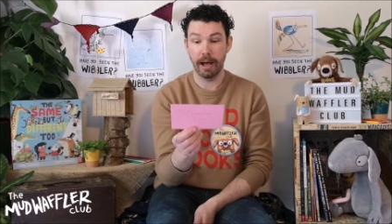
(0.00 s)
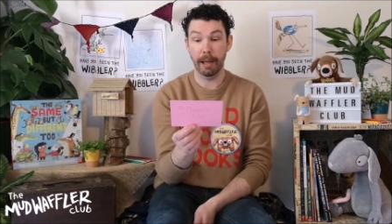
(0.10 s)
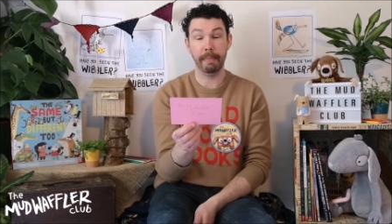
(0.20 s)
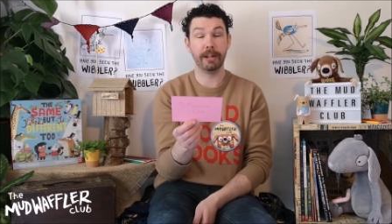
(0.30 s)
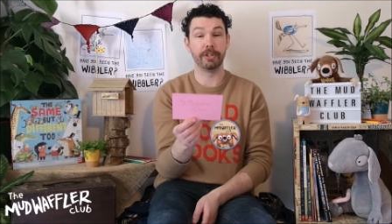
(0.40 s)
I
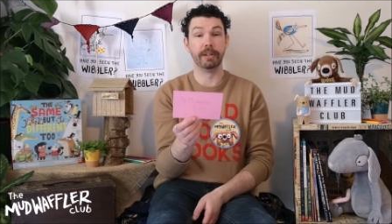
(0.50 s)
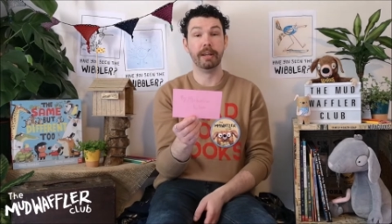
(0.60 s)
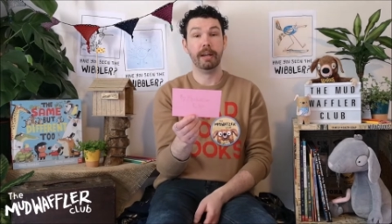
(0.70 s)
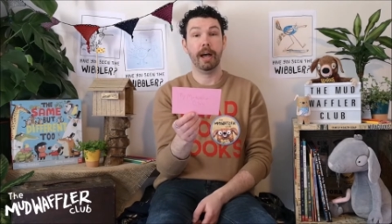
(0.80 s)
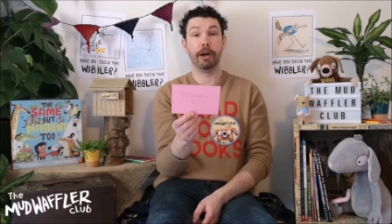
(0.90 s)
imagine
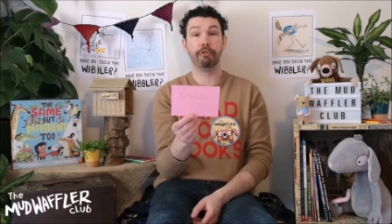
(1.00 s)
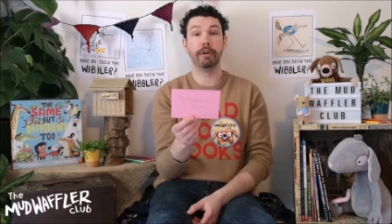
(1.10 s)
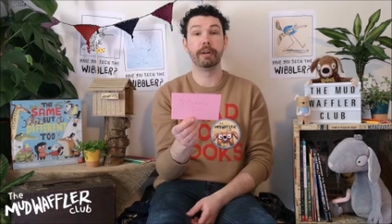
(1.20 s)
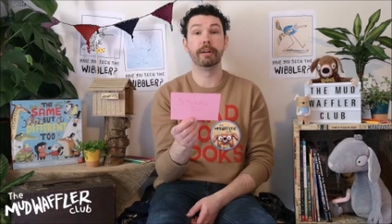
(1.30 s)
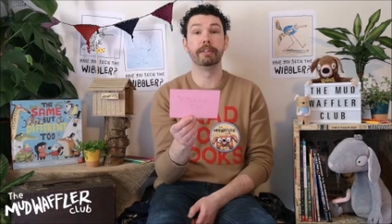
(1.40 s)
a
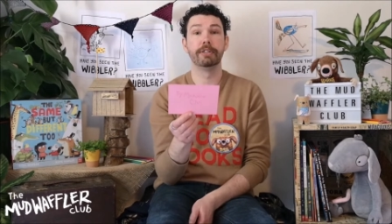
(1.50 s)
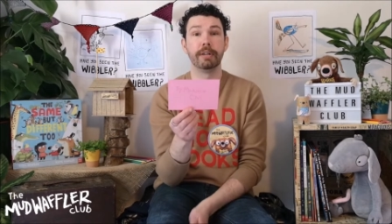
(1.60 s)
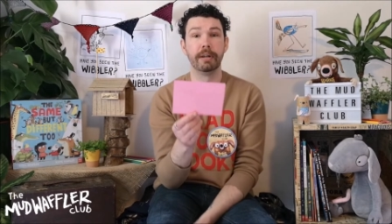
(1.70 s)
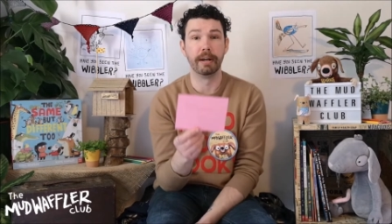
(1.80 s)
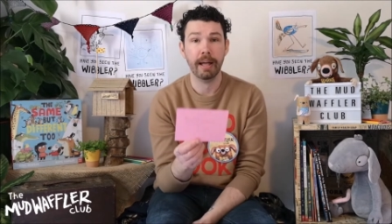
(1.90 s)
crocodile's
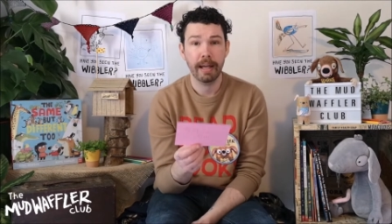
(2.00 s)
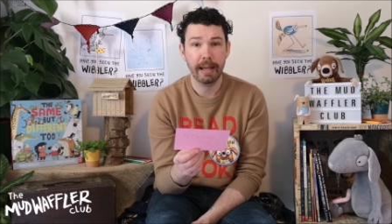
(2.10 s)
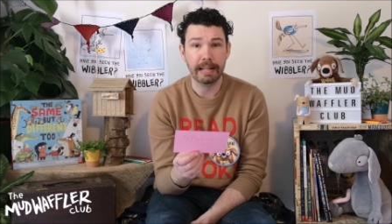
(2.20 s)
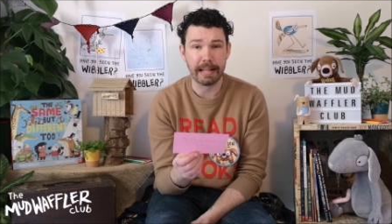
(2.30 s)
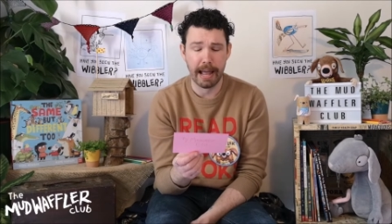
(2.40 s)
tongue
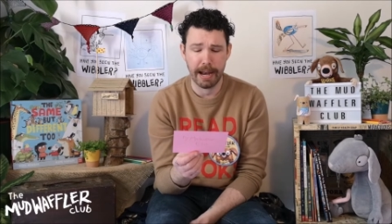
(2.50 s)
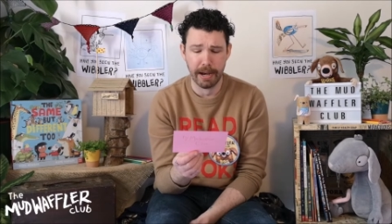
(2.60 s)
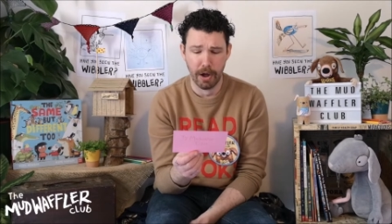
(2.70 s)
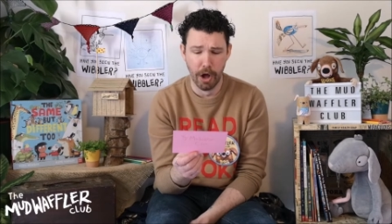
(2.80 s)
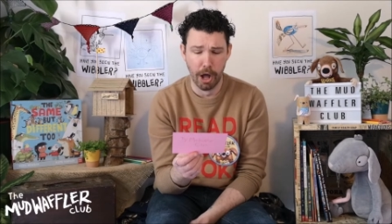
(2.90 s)
is
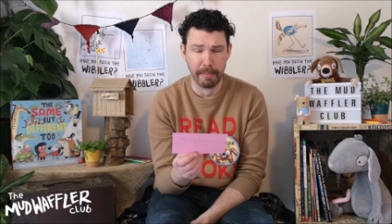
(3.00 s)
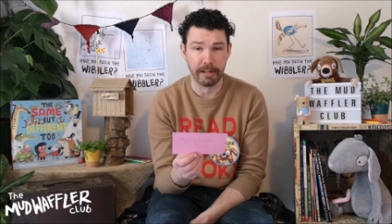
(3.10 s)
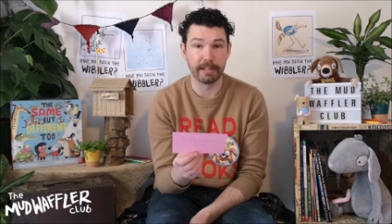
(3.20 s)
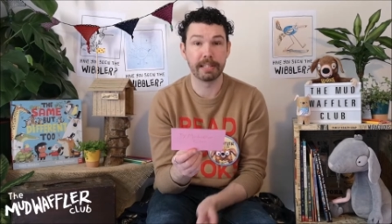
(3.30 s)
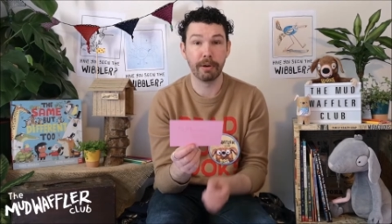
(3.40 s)

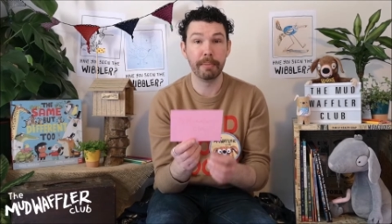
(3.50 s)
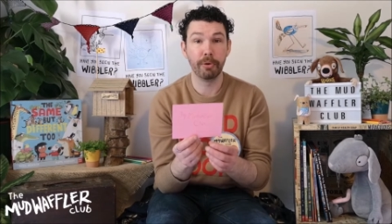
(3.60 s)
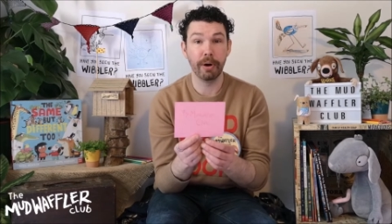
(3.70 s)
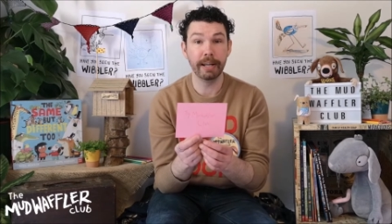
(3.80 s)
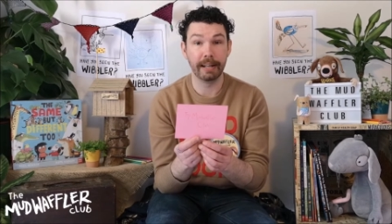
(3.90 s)
enormous. So I'm
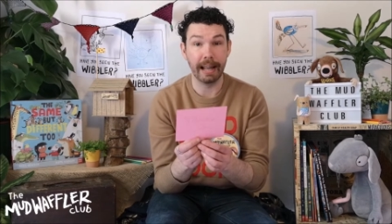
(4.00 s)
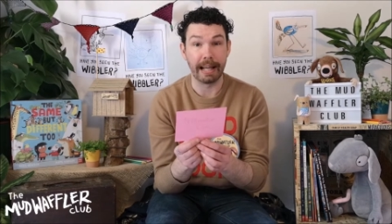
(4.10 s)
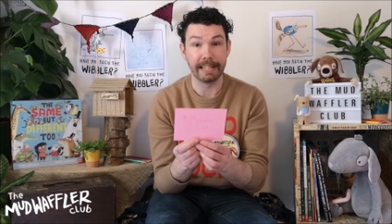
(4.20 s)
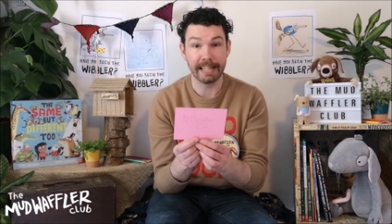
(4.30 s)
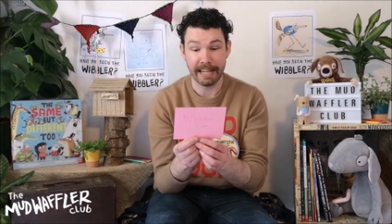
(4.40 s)
quite
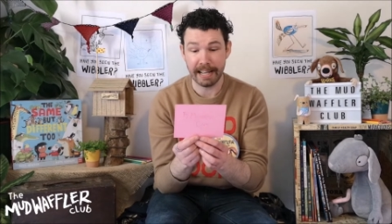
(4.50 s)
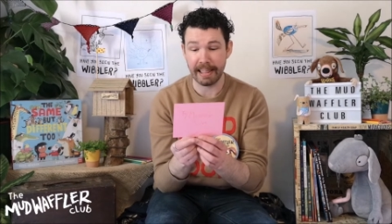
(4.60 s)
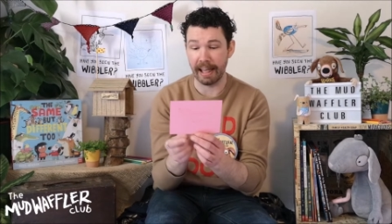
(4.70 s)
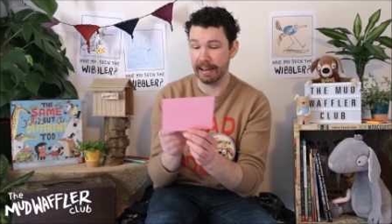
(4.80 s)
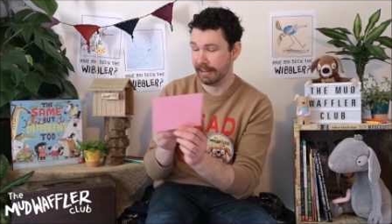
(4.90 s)
glad to hear
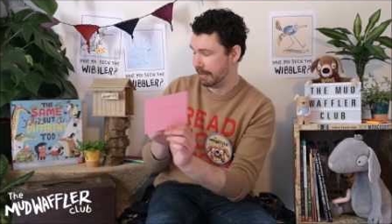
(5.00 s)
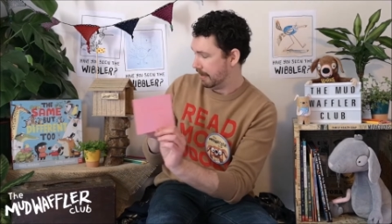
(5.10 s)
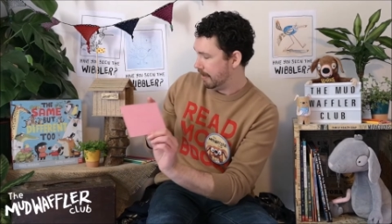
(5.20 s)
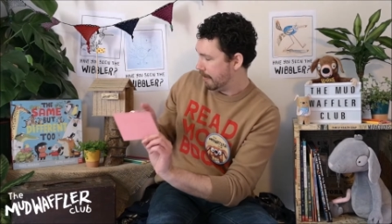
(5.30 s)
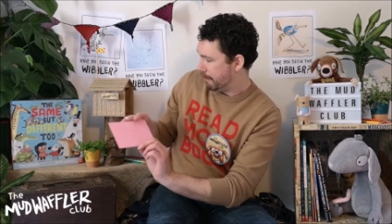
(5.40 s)

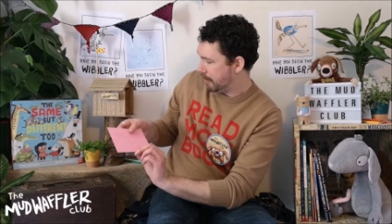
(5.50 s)
that.